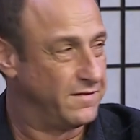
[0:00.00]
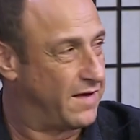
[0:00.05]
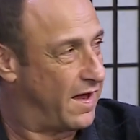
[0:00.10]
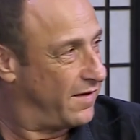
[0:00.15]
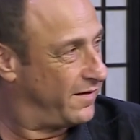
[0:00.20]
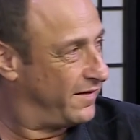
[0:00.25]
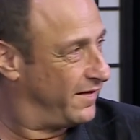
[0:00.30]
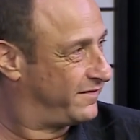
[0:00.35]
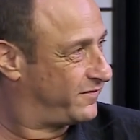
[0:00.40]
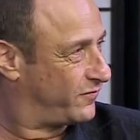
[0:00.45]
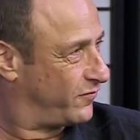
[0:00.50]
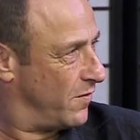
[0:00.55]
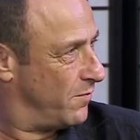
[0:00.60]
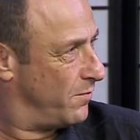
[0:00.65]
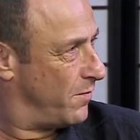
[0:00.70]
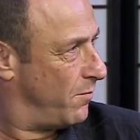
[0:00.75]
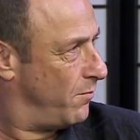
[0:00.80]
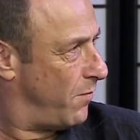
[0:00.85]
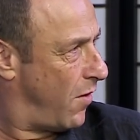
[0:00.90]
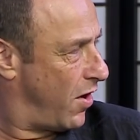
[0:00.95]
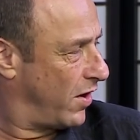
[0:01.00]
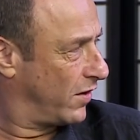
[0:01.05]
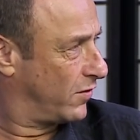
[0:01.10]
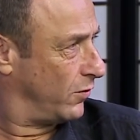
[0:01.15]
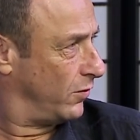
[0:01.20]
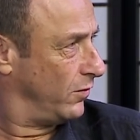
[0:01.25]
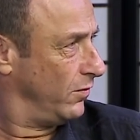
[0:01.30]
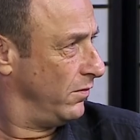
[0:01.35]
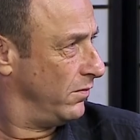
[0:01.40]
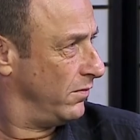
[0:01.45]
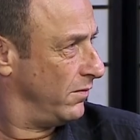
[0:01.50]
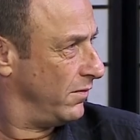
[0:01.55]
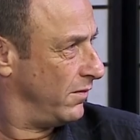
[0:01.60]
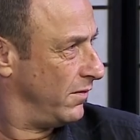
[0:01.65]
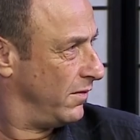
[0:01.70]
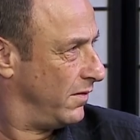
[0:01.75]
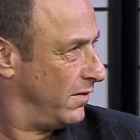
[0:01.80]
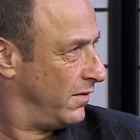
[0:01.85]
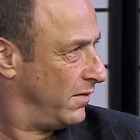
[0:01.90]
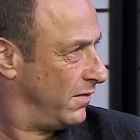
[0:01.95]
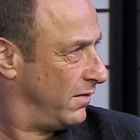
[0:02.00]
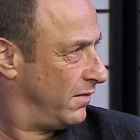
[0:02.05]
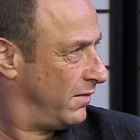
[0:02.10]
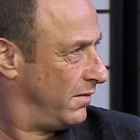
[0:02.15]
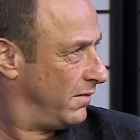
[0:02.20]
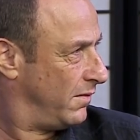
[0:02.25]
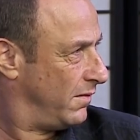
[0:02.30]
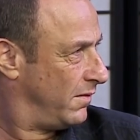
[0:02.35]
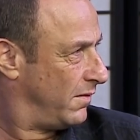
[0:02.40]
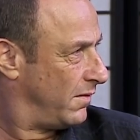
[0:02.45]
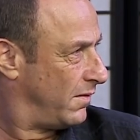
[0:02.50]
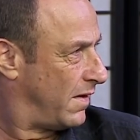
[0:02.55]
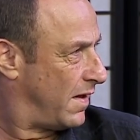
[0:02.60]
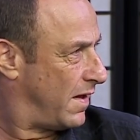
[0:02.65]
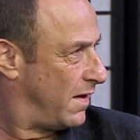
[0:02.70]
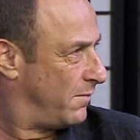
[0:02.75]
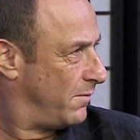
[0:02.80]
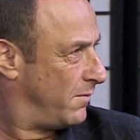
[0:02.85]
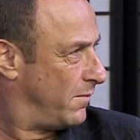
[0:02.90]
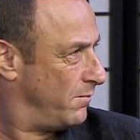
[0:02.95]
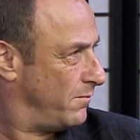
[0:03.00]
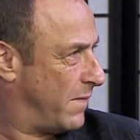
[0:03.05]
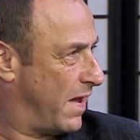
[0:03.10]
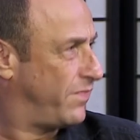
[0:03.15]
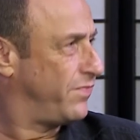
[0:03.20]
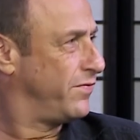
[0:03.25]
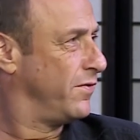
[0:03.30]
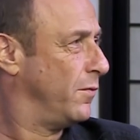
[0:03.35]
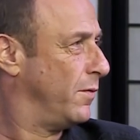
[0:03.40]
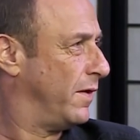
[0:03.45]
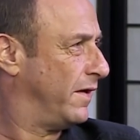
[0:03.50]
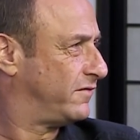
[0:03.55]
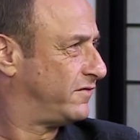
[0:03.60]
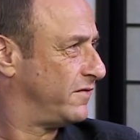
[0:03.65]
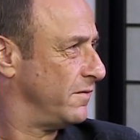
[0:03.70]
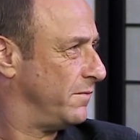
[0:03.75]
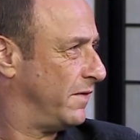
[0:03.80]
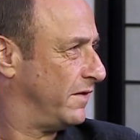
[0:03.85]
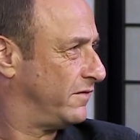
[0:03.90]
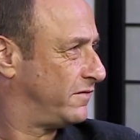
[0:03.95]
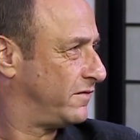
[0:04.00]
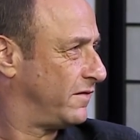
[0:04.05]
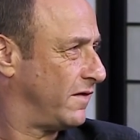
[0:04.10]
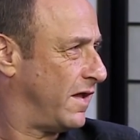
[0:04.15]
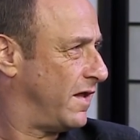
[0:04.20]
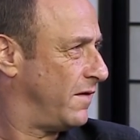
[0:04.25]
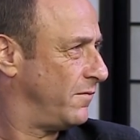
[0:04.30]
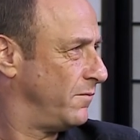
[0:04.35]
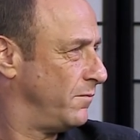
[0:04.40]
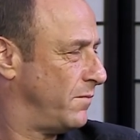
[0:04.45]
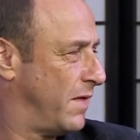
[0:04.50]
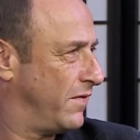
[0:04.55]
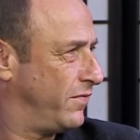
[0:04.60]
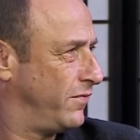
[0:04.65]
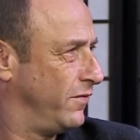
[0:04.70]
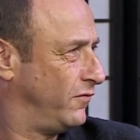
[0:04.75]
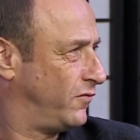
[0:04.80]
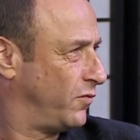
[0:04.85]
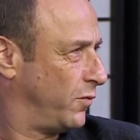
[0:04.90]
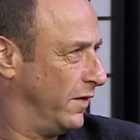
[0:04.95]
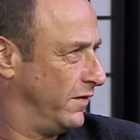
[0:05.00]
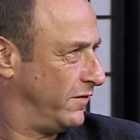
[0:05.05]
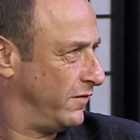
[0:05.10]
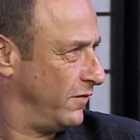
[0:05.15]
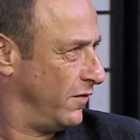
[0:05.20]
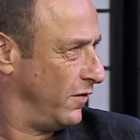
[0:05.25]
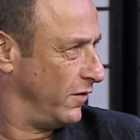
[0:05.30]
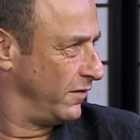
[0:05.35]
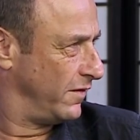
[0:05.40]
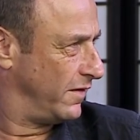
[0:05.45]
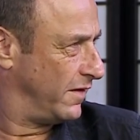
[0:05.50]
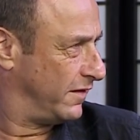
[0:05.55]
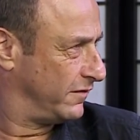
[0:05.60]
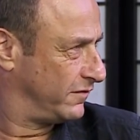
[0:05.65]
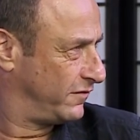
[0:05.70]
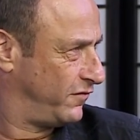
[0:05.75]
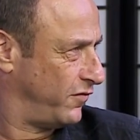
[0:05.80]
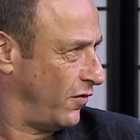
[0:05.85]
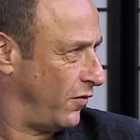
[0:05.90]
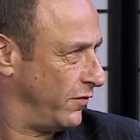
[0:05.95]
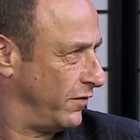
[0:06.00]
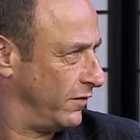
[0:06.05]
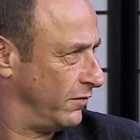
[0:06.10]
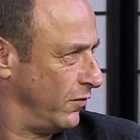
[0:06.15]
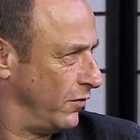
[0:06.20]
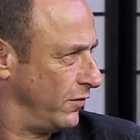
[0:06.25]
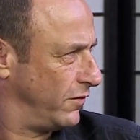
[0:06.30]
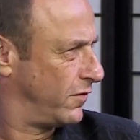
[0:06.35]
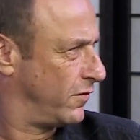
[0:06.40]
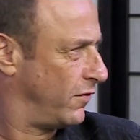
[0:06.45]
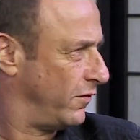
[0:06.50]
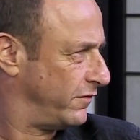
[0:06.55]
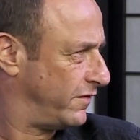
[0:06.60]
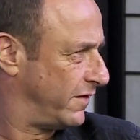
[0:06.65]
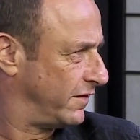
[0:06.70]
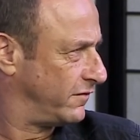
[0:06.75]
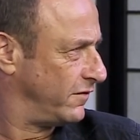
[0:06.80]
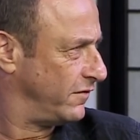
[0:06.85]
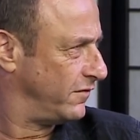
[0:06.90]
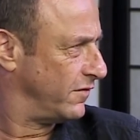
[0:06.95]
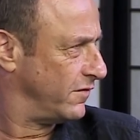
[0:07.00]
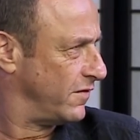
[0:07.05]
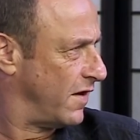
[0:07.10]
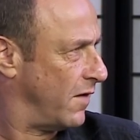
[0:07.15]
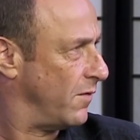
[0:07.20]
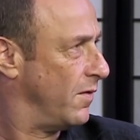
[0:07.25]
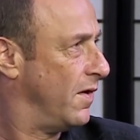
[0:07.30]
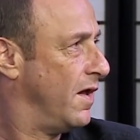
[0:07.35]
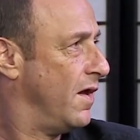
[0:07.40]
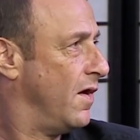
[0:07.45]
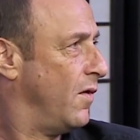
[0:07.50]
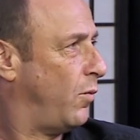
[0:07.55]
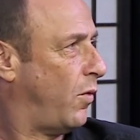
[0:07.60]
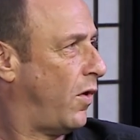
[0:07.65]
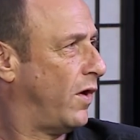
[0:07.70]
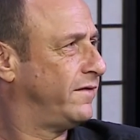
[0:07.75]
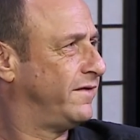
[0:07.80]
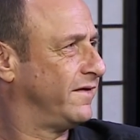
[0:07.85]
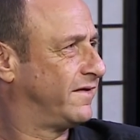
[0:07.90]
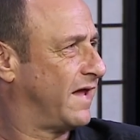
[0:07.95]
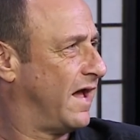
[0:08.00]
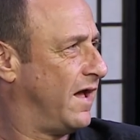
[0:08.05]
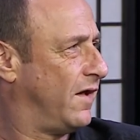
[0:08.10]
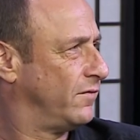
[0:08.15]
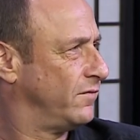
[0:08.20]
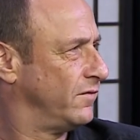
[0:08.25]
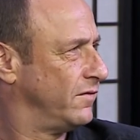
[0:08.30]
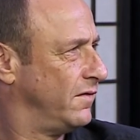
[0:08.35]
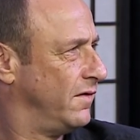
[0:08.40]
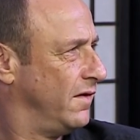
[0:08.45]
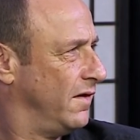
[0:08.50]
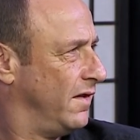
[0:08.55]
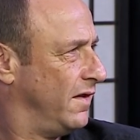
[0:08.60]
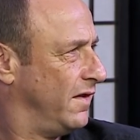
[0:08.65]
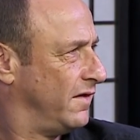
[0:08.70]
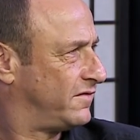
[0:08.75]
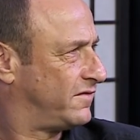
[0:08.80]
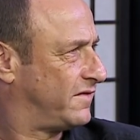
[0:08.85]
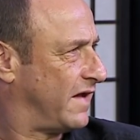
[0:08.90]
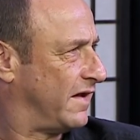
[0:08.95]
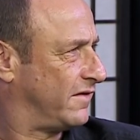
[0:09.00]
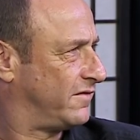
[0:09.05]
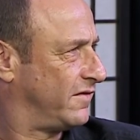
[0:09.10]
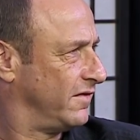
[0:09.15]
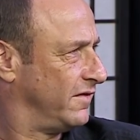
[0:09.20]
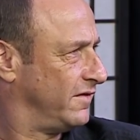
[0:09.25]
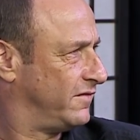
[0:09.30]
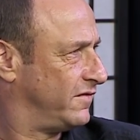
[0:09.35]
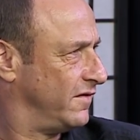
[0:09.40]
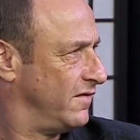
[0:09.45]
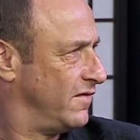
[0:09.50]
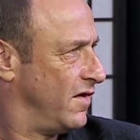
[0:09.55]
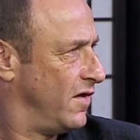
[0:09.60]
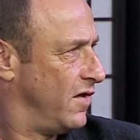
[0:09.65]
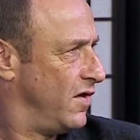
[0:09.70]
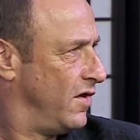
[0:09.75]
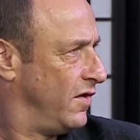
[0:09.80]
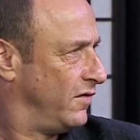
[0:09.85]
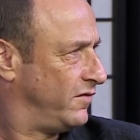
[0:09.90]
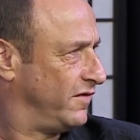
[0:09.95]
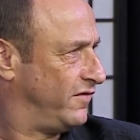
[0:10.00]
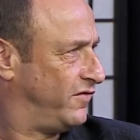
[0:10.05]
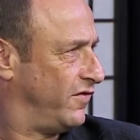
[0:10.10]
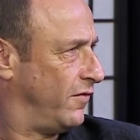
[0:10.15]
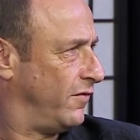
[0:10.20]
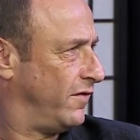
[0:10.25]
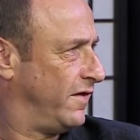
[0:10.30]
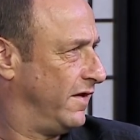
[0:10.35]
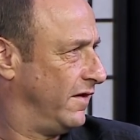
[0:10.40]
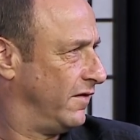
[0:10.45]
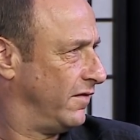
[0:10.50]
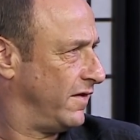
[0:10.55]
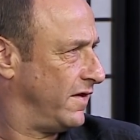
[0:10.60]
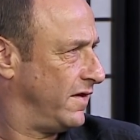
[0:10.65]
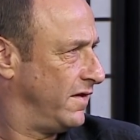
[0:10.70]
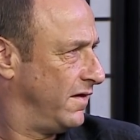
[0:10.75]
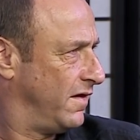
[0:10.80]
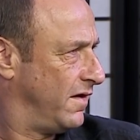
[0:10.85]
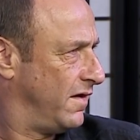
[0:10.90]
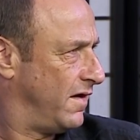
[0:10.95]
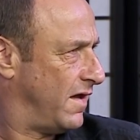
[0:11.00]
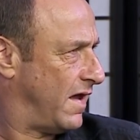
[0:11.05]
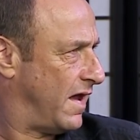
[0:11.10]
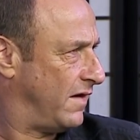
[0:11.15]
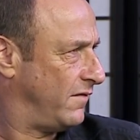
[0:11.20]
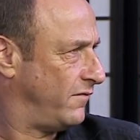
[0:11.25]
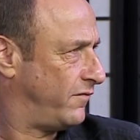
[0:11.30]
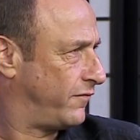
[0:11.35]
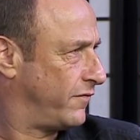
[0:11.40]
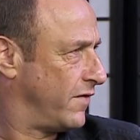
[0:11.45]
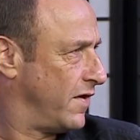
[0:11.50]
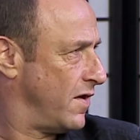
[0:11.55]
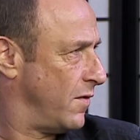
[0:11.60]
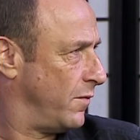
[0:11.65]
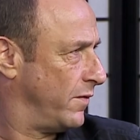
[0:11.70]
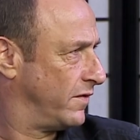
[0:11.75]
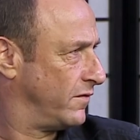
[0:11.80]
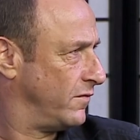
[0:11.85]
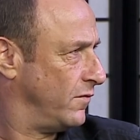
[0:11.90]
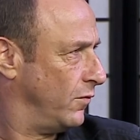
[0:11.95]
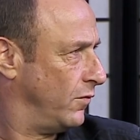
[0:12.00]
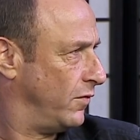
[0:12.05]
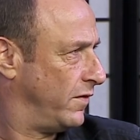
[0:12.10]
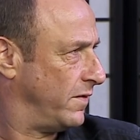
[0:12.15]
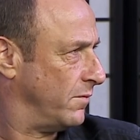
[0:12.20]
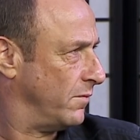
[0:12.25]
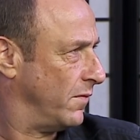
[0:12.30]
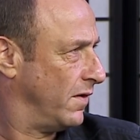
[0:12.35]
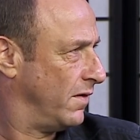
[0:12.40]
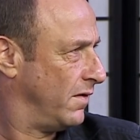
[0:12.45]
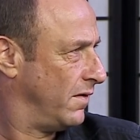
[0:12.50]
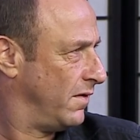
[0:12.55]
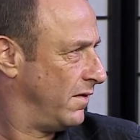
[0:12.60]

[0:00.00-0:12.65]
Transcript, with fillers: no, it's from Michael. Yeah, who asks? Um, Matthew SMS, uh, Matthew tweeted earlier, has John and Luke contacted you? No. Why did Carlton start to listen to Jared Healy and Freo ignore him?